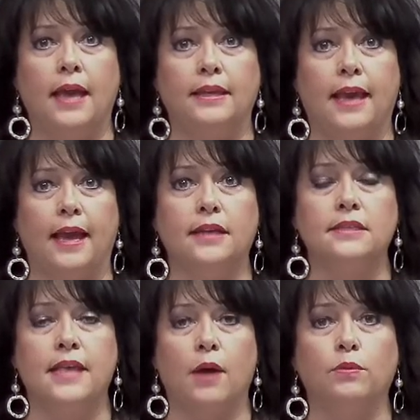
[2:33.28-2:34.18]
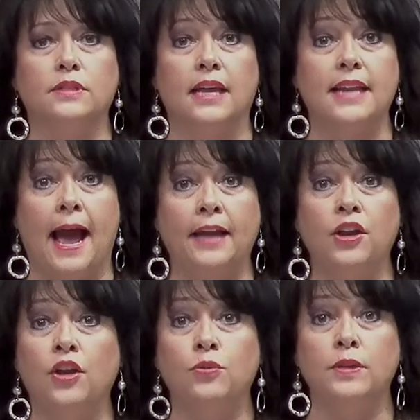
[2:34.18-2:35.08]
Yes, that was a
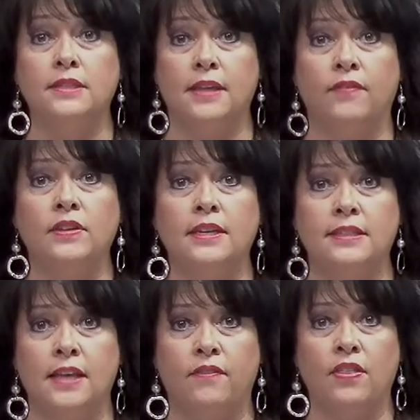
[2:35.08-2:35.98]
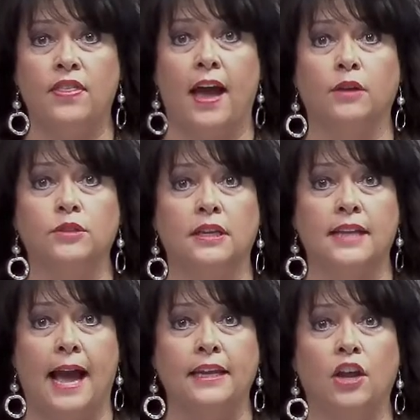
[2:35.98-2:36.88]

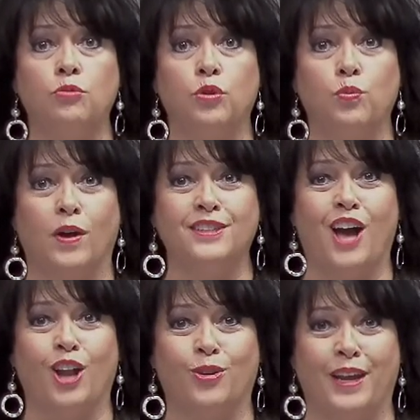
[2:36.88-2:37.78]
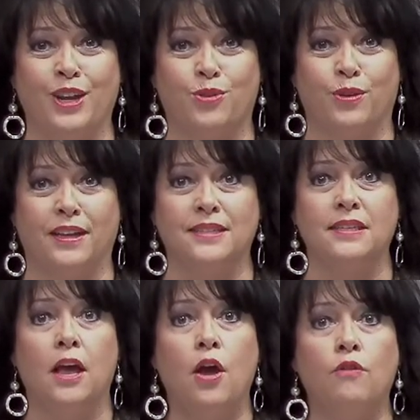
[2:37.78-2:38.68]
$977,901 increase
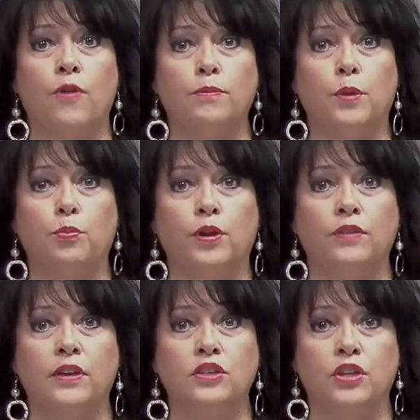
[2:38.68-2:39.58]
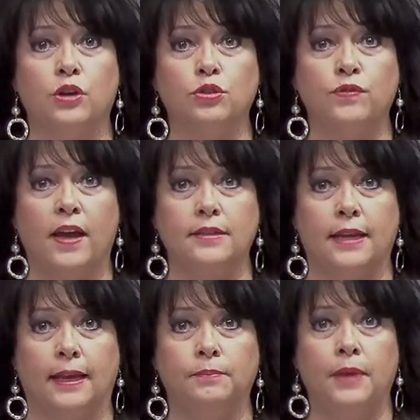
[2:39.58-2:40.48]
from the previous year's funding.